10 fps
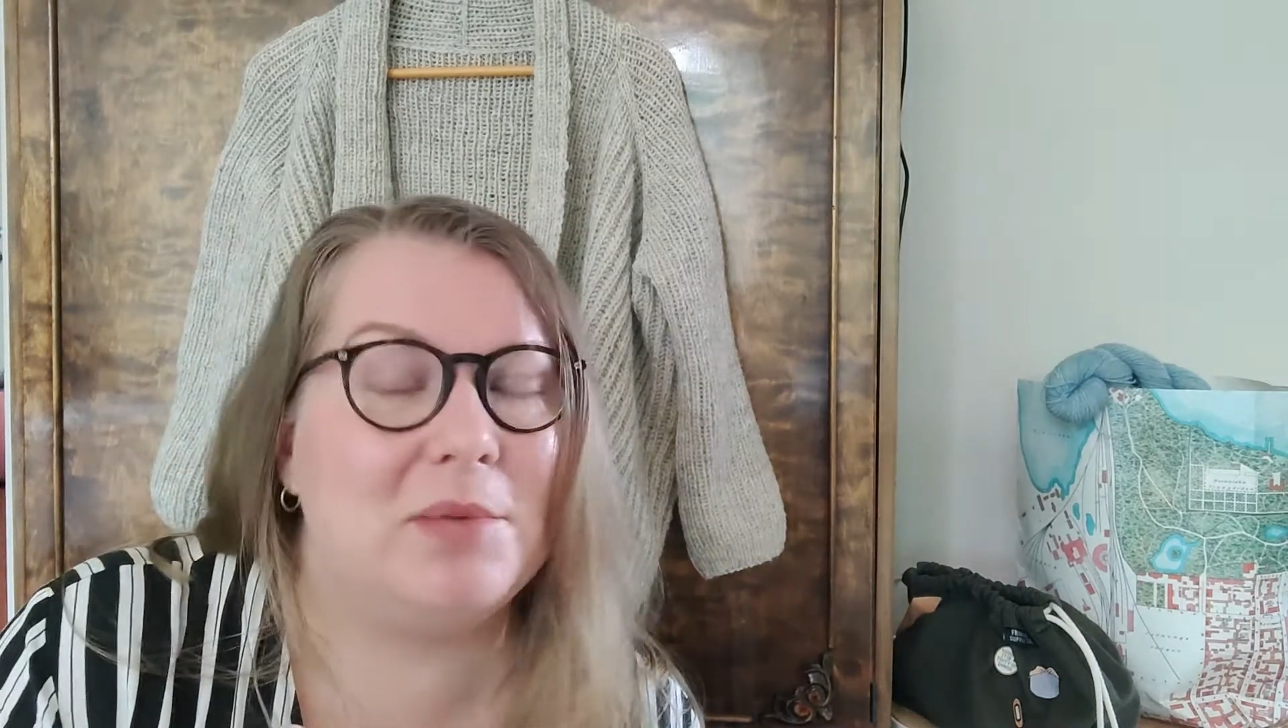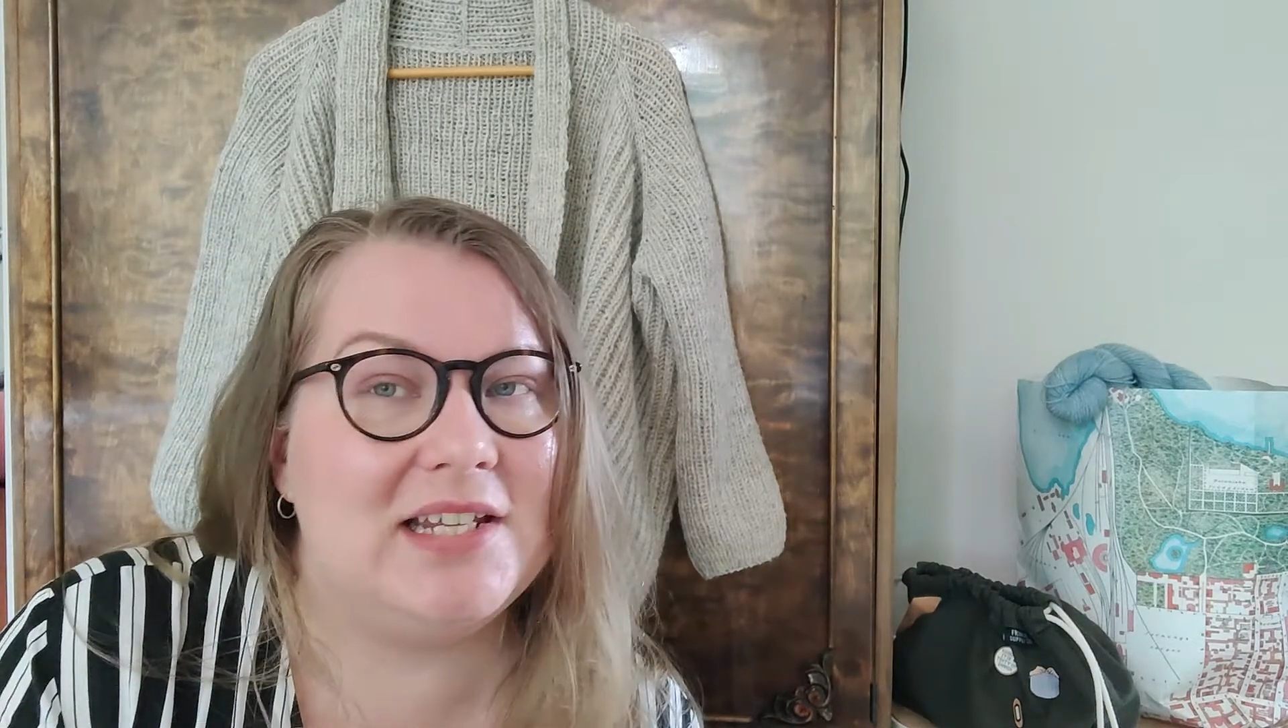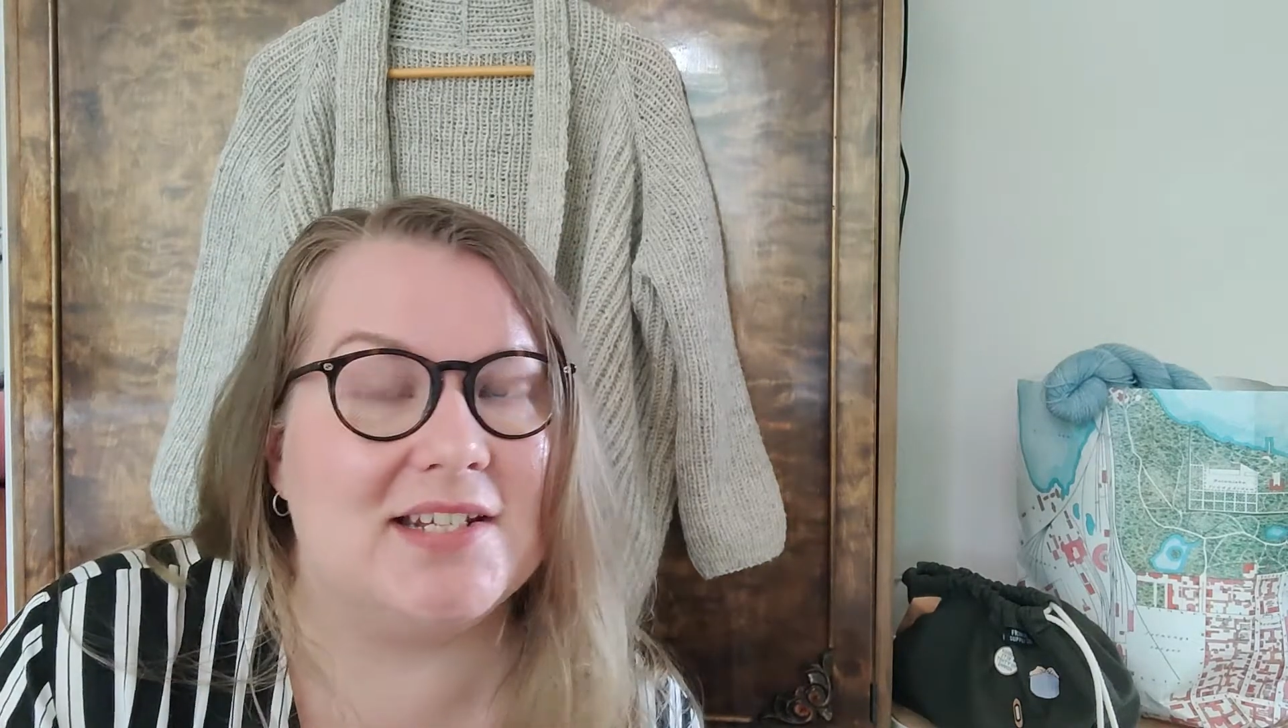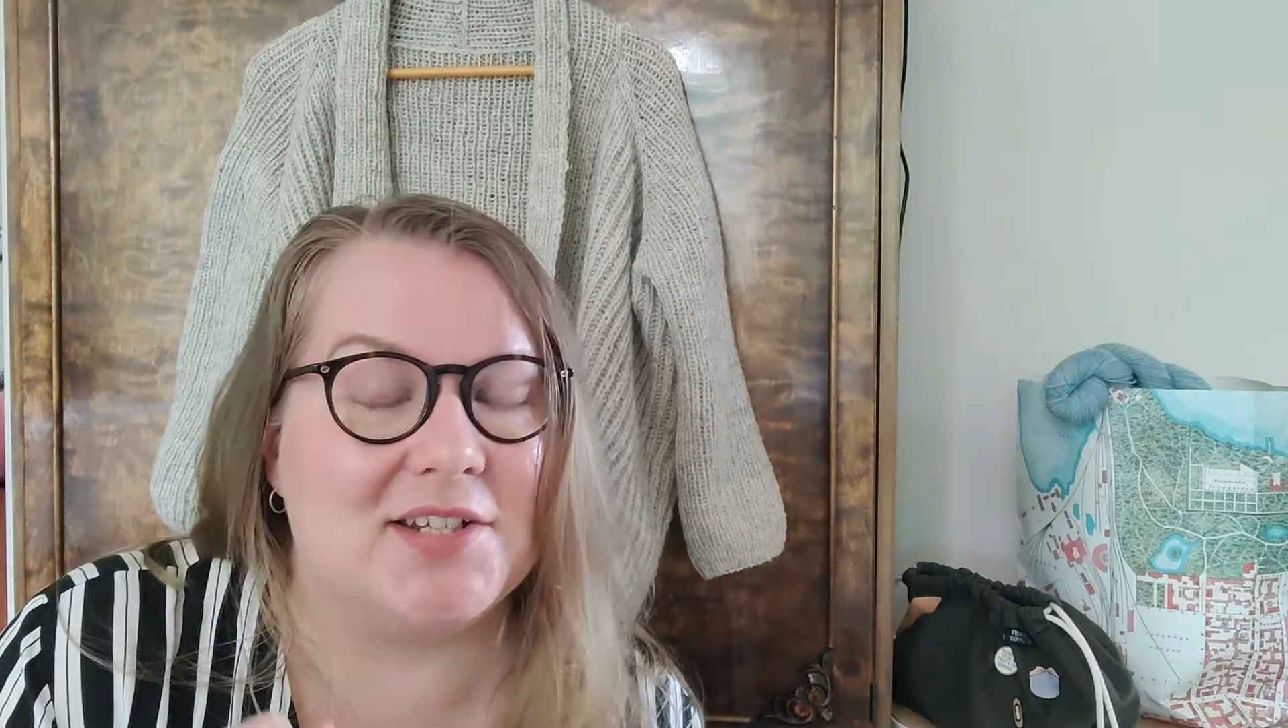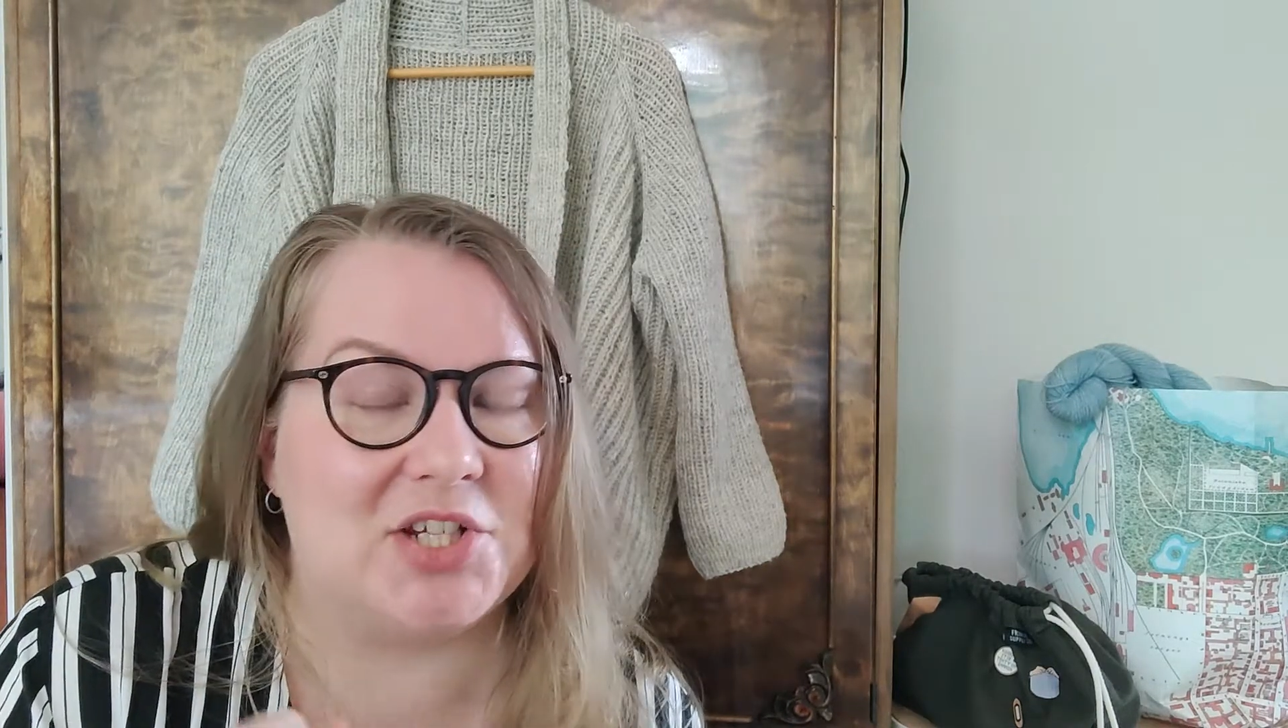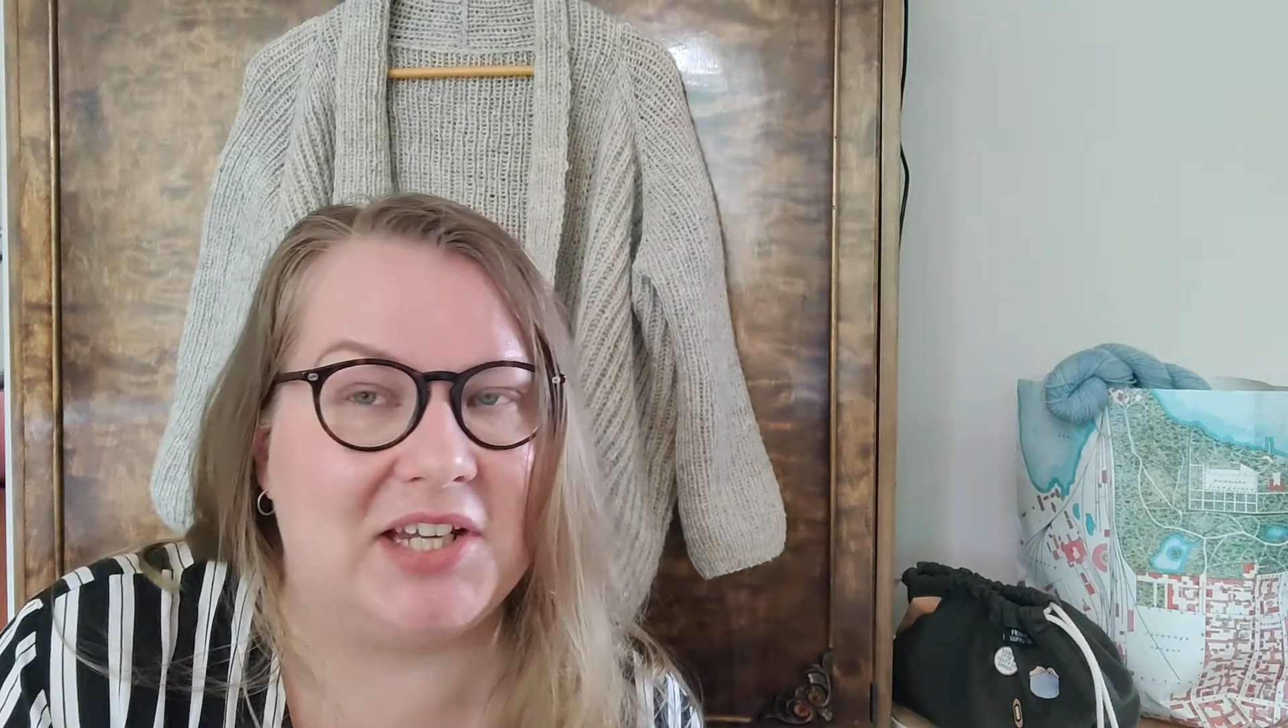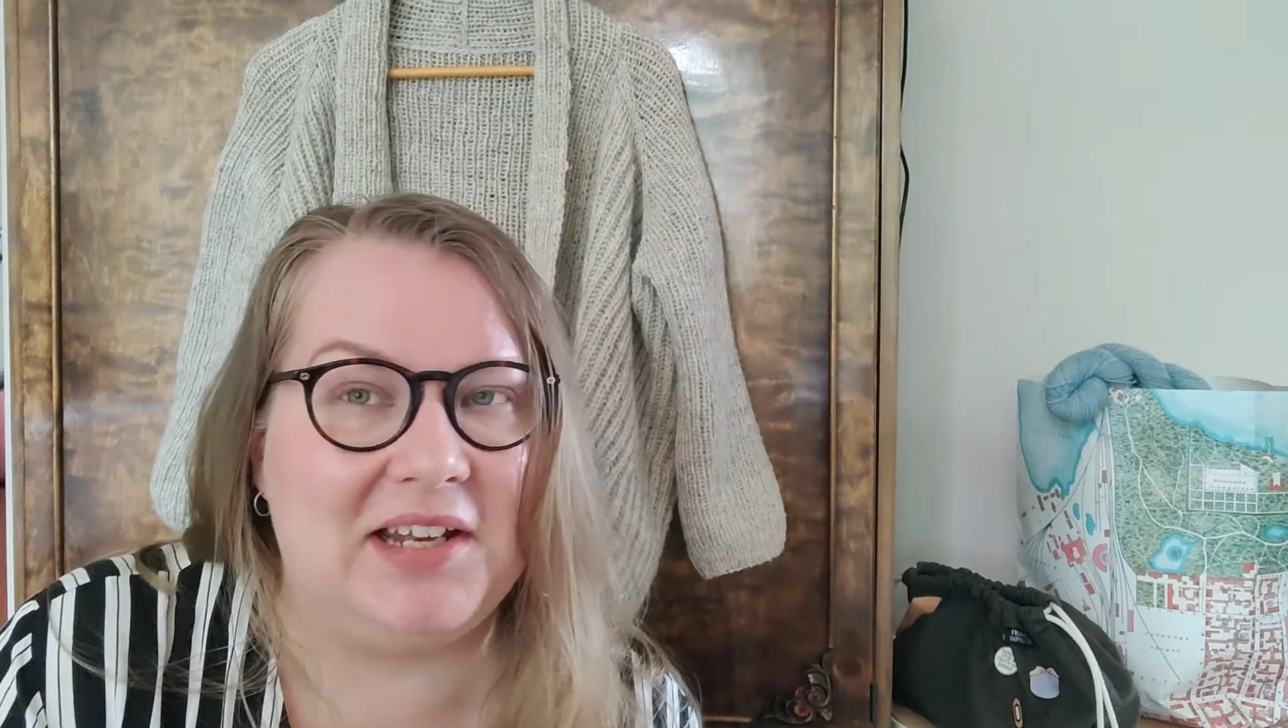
Please check